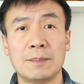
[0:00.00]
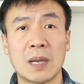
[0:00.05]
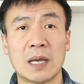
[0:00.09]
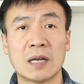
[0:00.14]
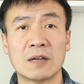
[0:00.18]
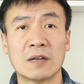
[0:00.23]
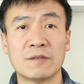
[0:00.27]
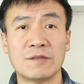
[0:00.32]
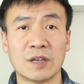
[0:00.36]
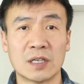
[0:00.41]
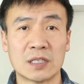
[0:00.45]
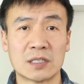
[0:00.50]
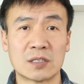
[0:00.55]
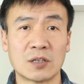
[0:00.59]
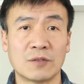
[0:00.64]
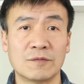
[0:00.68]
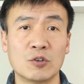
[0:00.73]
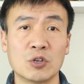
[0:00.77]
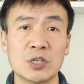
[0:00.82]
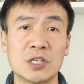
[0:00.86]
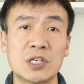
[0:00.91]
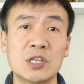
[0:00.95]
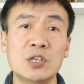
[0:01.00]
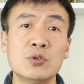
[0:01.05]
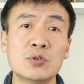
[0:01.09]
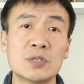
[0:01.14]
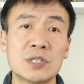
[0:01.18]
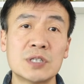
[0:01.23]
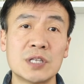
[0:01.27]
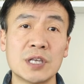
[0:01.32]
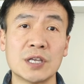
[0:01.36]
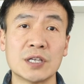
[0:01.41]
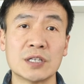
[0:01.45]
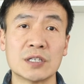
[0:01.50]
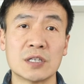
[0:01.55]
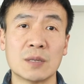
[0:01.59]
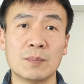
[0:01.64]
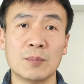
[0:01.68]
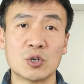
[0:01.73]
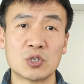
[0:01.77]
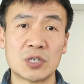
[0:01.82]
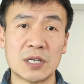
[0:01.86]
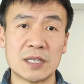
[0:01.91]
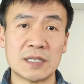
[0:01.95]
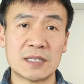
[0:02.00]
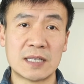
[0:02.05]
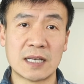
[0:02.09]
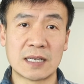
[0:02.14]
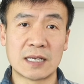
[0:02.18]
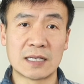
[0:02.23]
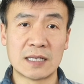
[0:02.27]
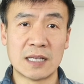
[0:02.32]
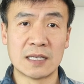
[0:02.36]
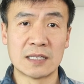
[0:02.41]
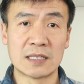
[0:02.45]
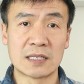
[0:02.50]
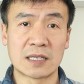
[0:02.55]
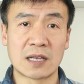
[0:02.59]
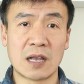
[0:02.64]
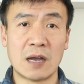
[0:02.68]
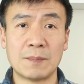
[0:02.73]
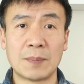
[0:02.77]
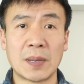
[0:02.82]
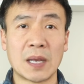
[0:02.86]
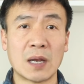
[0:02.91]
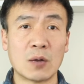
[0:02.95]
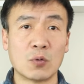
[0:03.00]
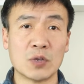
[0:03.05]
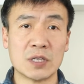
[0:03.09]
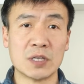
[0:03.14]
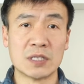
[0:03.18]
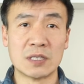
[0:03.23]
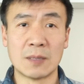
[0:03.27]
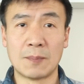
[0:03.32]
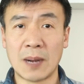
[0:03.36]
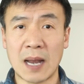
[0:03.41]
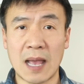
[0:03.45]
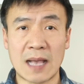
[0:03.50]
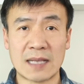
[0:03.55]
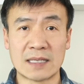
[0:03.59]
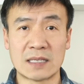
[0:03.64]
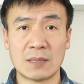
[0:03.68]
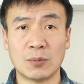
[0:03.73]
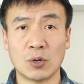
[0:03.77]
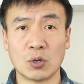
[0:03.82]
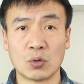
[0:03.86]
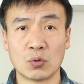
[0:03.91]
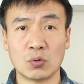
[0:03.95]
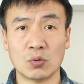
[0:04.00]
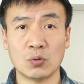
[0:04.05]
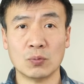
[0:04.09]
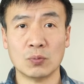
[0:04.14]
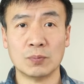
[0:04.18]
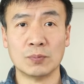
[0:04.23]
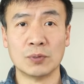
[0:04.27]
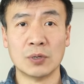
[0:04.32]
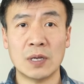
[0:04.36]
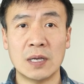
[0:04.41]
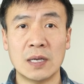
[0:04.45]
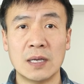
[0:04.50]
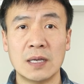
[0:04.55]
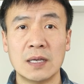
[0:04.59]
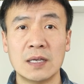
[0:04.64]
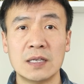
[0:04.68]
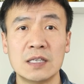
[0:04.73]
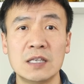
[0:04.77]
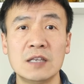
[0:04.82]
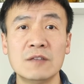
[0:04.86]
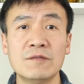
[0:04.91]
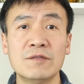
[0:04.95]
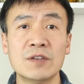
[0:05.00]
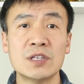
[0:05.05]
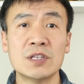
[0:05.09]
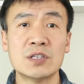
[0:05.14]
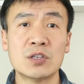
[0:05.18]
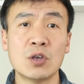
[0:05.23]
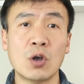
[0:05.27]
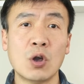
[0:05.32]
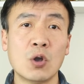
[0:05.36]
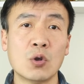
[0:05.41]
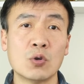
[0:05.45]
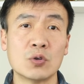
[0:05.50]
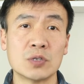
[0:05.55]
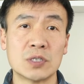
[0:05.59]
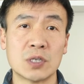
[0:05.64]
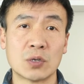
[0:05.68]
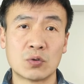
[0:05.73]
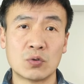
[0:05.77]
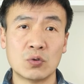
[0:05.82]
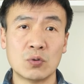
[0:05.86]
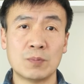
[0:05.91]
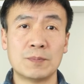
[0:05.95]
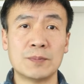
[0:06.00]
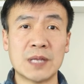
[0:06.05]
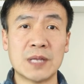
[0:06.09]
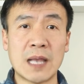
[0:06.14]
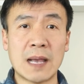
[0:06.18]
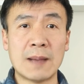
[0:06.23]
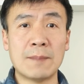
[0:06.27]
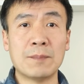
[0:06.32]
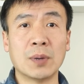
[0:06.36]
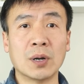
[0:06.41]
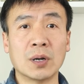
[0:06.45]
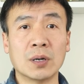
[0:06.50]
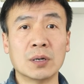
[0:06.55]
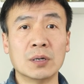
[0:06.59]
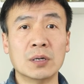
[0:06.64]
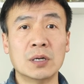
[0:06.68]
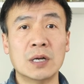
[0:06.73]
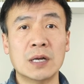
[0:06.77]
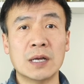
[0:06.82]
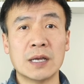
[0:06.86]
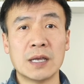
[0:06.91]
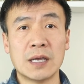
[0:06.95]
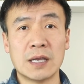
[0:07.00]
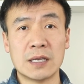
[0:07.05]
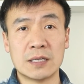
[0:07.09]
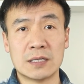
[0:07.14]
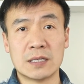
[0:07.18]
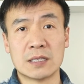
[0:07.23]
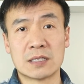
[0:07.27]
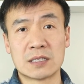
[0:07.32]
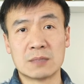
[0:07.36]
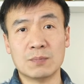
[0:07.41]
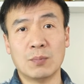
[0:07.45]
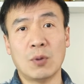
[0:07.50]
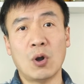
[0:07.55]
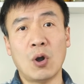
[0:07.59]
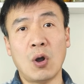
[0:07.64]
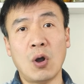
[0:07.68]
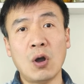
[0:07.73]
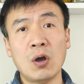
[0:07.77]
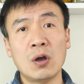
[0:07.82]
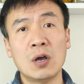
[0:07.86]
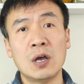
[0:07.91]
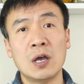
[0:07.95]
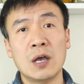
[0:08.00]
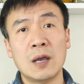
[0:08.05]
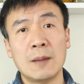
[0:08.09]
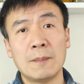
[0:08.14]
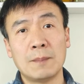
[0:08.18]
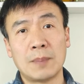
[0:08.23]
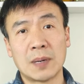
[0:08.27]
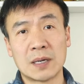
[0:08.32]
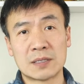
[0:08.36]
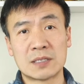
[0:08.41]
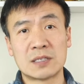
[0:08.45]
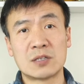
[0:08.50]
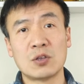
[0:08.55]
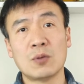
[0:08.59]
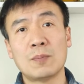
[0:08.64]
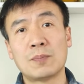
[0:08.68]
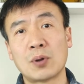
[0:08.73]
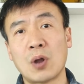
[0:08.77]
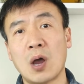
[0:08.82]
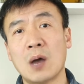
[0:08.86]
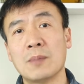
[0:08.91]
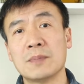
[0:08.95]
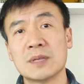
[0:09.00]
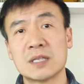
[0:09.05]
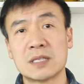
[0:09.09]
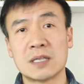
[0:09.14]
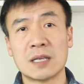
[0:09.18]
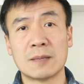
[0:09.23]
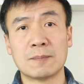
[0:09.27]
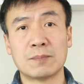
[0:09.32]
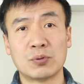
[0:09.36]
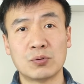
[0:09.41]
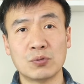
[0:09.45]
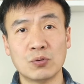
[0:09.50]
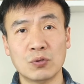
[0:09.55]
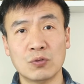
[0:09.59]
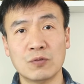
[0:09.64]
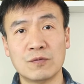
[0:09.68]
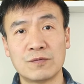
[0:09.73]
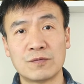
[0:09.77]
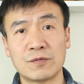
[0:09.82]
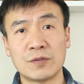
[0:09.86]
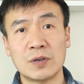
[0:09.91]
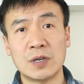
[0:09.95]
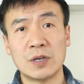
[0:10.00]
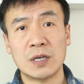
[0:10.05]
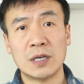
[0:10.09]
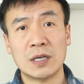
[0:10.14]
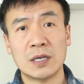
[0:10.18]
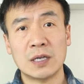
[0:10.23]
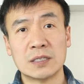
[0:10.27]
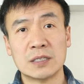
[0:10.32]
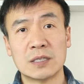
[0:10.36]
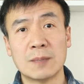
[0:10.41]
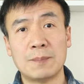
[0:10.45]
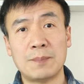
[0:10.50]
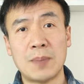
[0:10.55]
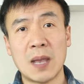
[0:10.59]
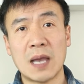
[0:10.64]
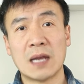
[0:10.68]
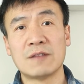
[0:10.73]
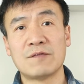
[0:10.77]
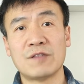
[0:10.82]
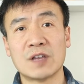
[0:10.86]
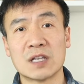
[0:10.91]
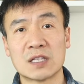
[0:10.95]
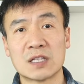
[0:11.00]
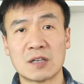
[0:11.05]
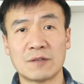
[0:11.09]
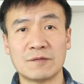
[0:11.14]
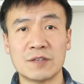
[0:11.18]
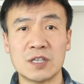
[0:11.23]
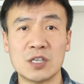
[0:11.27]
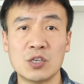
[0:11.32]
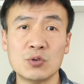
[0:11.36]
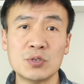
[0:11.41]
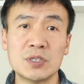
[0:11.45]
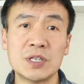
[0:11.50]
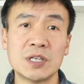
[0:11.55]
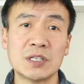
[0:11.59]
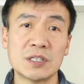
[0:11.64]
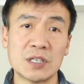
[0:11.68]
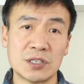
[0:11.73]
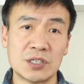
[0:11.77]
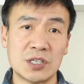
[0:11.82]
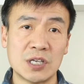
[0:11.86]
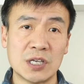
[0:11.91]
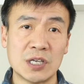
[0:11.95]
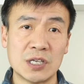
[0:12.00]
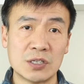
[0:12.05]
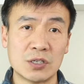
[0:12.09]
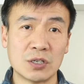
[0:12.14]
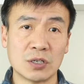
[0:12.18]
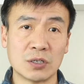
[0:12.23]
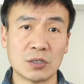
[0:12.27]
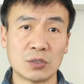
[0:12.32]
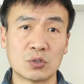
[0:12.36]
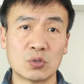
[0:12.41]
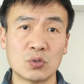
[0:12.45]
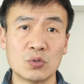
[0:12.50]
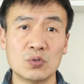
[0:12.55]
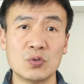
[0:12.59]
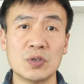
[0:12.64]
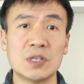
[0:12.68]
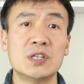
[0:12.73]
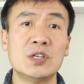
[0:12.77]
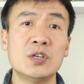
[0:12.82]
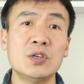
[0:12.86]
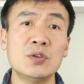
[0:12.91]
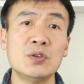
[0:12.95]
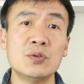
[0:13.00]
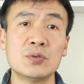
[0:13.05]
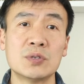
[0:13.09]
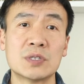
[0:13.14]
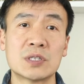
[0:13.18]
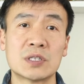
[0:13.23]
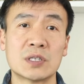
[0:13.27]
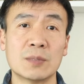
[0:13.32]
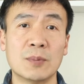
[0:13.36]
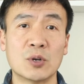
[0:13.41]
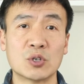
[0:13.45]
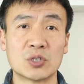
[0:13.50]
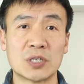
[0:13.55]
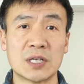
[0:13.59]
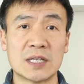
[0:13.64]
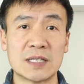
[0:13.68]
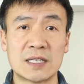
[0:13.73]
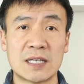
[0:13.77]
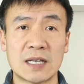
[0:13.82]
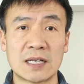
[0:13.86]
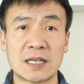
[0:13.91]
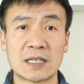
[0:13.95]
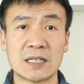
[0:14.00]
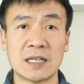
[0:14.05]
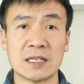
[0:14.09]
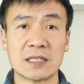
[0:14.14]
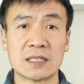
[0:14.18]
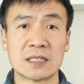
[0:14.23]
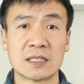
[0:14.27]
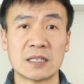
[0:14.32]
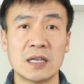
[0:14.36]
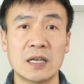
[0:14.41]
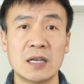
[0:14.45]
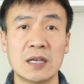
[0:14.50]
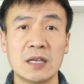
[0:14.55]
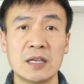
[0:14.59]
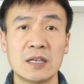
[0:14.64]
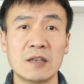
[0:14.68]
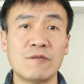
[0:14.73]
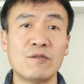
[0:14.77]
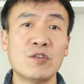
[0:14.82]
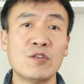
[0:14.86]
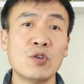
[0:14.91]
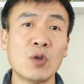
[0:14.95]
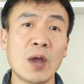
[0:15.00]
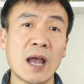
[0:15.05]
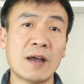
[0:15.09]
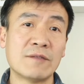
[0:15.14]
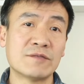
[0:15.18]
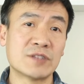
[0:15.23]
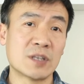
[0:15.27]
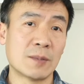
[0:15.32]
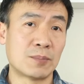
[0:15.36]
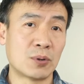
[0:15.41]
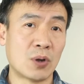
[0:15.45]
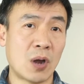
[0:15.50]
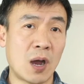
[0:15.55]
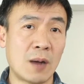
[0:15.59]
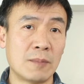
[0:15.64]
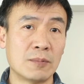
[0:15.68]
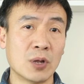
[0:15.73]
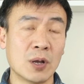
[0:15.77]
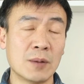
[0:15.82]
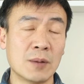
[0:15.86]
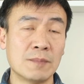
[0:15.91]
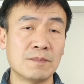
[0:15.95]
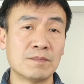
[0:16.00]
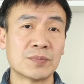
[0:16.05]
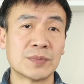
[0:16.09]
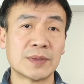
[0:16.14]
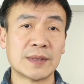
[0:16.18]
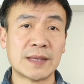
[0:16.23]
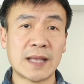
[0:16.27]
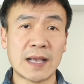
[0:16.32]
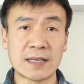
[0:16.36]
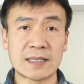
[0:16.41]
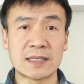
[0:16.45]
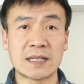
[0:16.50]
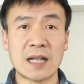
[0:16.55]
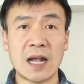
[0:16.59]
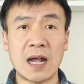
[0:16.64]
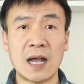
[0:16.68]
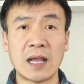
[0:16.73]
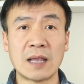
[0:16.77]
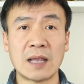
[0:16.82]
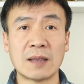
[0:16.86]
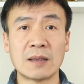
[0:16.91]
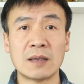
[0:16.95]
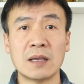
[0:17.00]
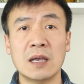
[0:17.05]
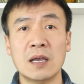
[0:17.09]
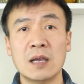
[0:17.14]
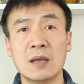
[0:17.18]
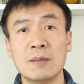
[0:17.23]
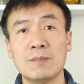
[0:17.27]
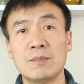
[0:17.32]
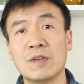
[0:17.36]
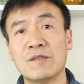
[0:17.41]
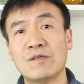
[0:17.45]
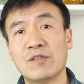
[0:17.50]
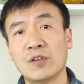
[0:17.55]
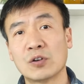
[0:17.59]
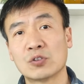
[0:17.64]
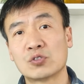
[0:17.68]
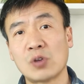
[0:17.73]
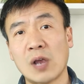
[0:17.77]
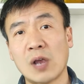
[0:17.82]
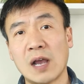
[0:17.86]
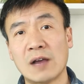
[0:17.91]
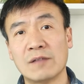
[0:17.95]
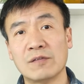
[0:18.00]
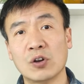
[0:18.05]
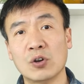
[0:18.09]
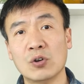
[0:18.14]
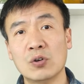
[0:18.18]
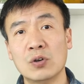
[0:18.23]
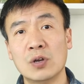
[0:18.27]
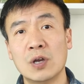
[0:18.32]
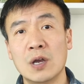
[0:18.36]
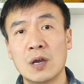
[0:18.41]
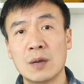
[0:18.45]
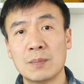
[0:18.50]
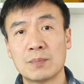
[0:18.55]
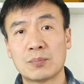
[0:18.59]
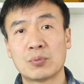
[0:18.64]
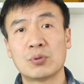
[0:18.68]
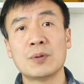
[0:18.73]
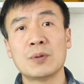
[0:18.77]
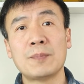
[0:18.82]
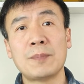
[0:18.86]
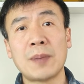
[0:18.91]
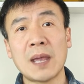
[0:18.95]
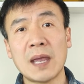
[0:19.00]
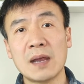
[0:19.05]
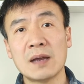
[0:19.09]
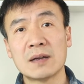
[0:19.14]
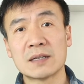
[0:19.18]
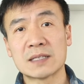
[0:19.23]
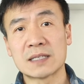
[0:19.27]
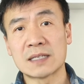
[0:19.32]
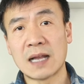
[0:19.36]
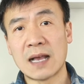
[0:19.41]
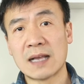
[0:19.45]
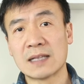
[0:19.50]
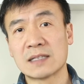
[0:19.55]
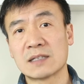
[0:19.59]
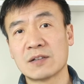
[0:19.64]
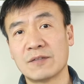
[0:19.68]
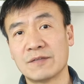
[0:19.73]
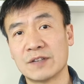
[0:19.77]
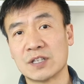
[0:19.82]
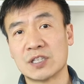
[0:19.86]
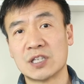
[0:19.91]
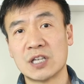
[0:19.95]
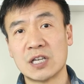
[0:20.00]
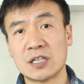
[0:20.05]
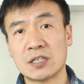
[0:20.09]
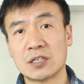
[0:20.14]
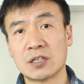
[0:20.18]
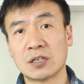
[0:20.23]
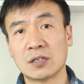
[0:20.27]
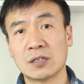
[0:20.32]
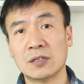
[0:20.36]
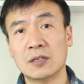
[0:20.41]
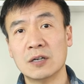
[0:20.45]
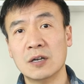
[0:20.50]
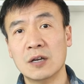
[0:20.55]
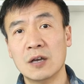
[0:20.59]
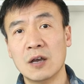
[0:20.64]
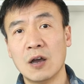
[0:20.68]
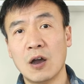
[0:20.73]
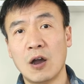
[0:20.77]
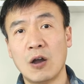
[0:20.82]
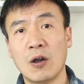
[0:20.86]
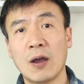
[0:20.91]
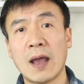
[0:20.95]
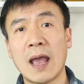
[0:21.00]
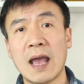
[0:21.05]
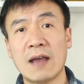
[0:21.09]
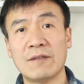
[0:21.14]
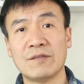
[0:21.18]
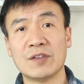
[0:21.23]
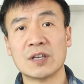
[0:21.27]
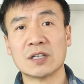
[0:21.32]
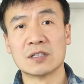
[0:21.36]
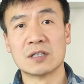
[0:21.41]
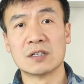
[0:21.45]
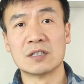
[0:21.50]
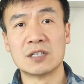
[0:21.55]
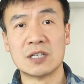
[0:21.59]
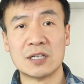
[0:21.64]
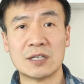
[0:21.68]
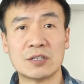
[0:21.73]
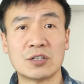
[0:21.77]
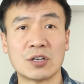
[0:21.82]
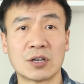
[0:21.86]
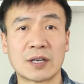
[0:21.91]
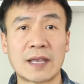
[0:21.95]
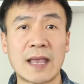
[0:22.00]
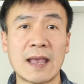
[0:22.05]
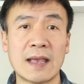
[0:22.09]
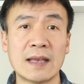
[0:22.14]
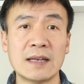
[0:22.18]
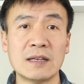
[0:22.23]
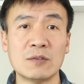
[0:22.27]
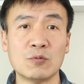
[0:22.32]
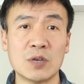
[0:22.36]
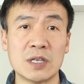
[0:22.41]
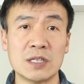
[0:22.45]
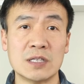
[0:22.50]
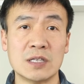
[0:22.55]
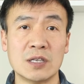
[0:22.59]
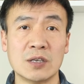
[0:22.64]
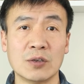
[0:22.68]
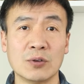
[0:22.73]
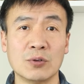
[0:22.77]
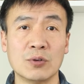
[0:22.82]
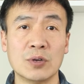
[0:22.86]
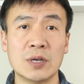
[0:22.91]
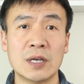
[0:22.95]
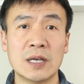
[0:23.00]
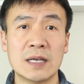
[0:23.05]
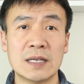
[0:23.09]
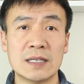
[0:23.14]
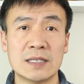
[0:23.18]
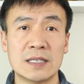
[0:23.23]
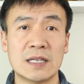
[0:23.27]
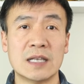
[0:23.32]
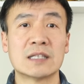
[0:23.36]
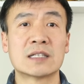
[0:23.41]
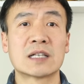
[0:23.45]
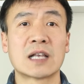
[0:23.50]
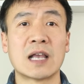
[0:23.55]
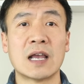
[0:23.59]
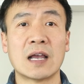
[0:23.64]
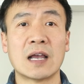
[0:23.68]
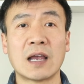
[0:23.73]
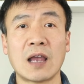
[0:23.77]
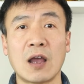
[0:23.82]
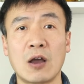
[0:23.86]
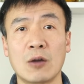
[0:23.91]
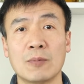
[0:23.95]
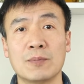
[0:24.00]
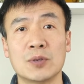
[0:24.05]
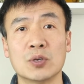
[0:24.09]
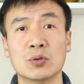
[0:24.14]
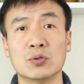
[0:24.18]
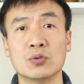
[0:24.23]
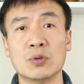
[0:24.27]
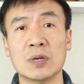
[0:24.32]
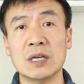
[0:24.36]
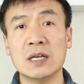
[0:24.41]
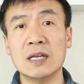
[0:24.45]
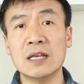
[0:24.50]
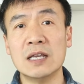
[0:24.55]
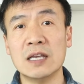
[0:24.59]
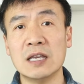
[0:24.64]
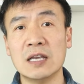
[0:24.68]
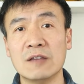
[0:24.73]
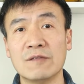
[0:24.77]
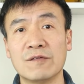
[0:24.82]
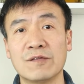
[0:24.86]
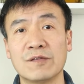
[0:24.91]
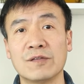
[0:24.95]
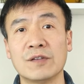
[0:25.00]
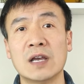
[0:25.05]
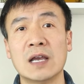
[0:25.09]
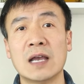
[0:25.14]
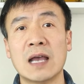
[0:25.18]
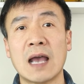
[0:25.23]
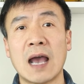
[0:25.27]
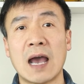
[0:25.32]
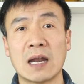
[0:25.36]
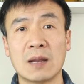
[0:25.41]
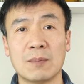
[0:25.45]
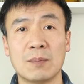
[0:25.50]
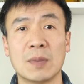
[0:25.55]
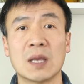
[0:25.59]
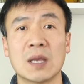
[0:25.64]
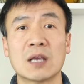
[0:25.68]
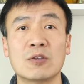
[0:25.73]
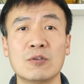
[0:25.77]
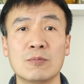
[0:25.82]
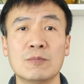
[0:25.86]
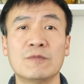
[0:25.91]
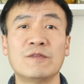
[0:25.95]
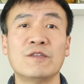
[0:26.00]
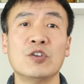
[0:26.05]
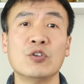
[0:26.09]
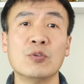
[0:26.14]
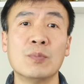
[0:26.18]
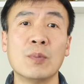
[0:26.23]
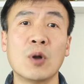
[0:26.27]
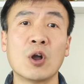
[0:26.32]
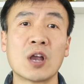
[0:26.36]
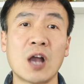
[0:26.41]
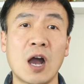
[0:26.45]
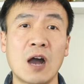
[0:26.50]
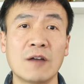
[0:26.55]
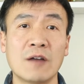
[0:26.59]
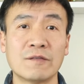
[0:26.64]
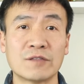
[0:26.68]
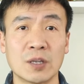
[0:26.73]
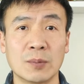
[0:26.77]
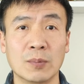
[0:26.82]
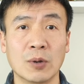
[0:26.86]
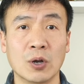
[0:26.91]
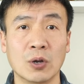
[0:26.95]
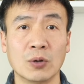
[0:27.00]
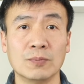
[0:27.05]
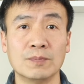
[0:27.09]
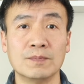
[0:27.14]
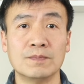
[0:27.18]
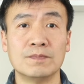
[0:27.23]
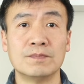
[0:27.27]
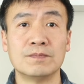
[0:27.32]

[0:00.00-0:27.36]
benefits of reducing the motion sickness compared with the placebo group, even though the group number is small, but still promising proof the benefits of using the ginger to reduce the motion sickness. If you have the problem next time before travel, prepare a slice of a ginger or having the ginger candy with you. This can help you relieve and make you feel more comfortable.